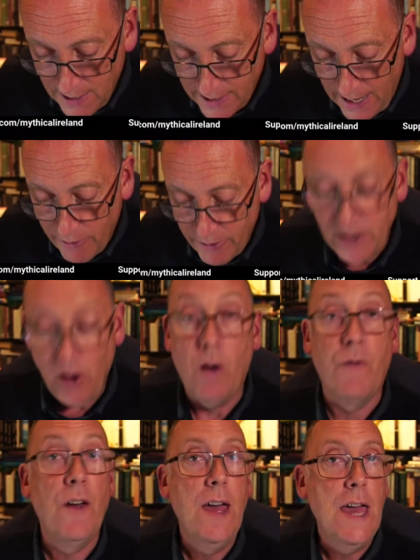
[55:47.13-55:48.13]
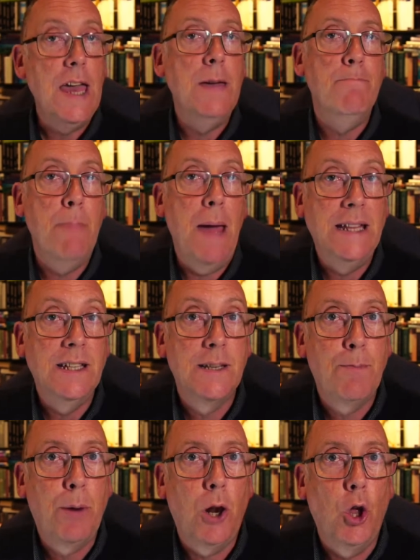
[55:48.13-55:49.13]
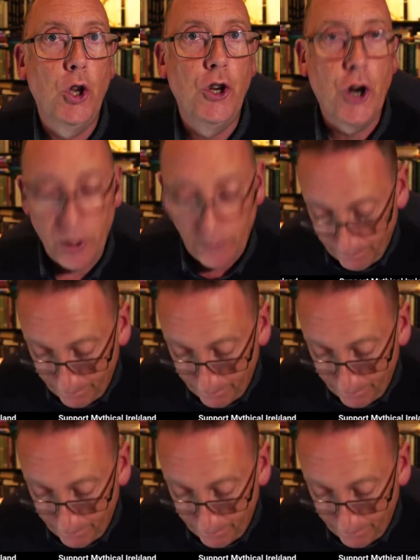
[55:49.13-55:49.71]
carried off immense plunder.